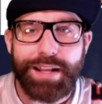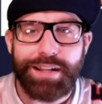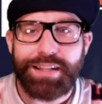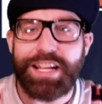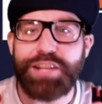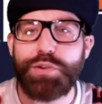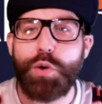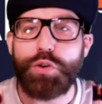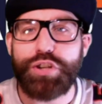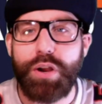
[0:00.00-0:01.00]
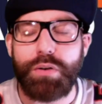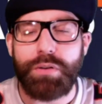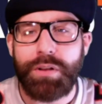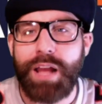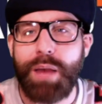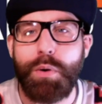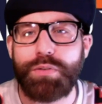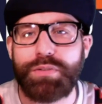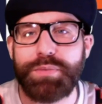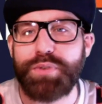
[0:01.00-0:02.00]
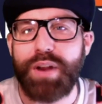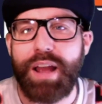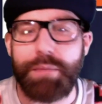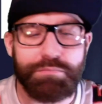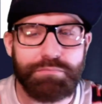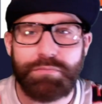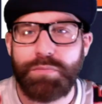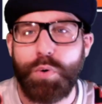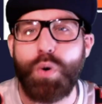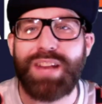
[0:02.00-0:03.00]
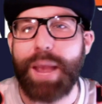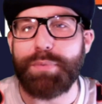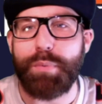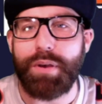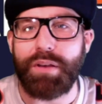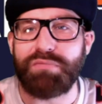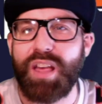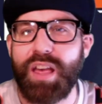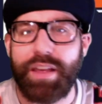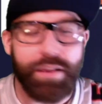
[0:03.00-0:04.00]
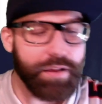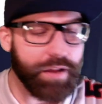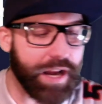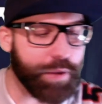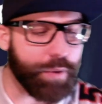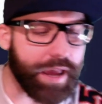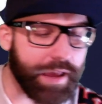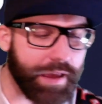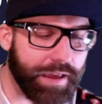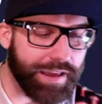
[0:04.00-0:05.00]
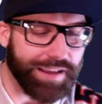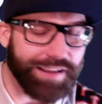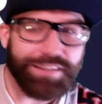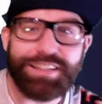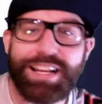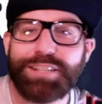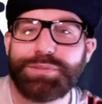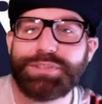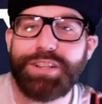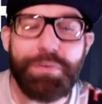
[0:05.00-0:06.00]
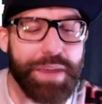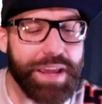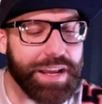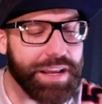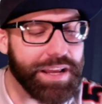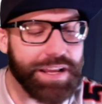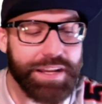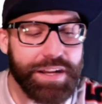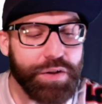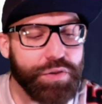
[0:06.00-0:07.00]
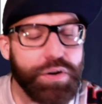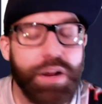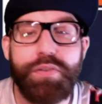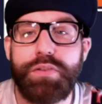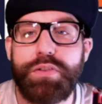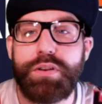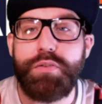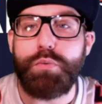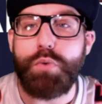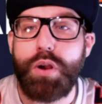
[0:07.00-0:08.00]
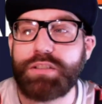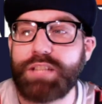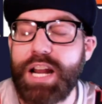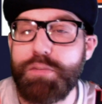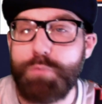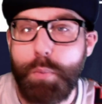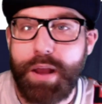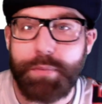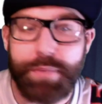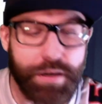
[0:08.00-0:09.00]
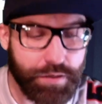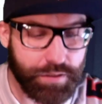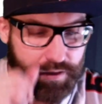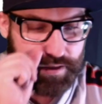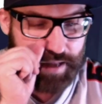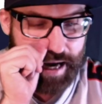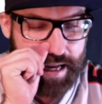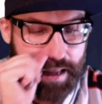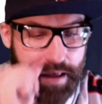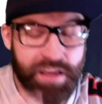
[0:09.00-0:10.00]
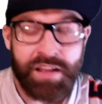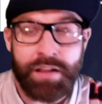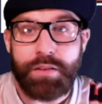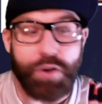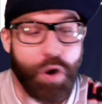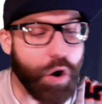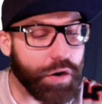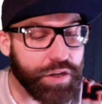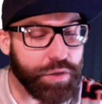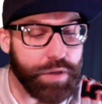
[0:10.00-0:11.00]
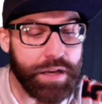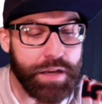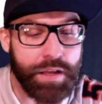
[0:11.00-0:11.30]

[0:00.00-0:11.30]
Get your own show. I won't subscribe or tap the bell. Nah. Anyway, that's what's up, man. They're on the wrong side of the momentum here. Sliding. They're arguing.